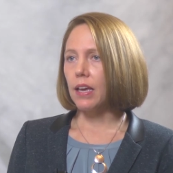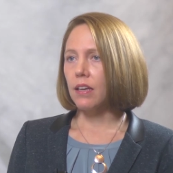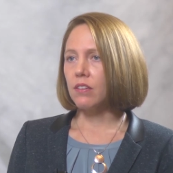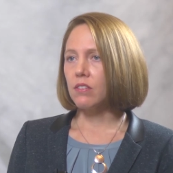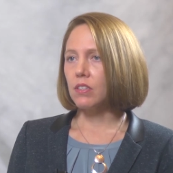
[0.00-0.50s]

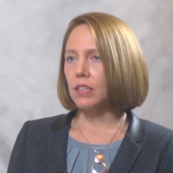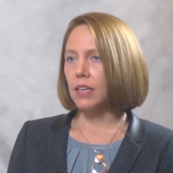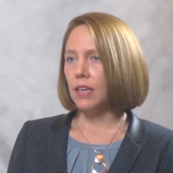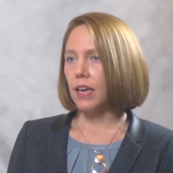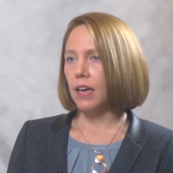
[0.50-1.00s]
And
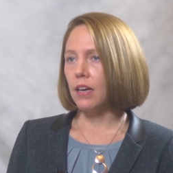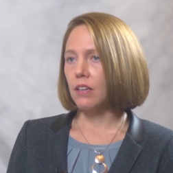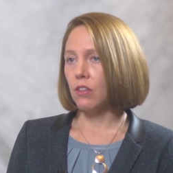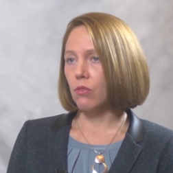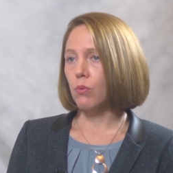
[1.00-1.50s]
he
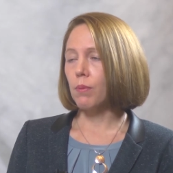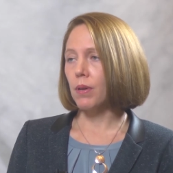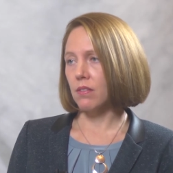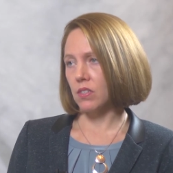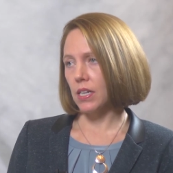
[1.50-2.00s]
had, in 3
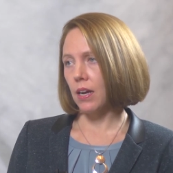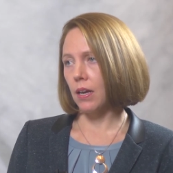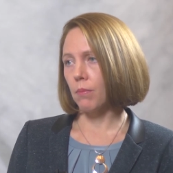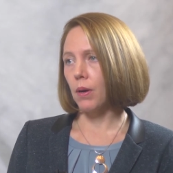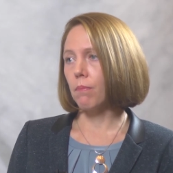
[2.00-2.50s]
months' time,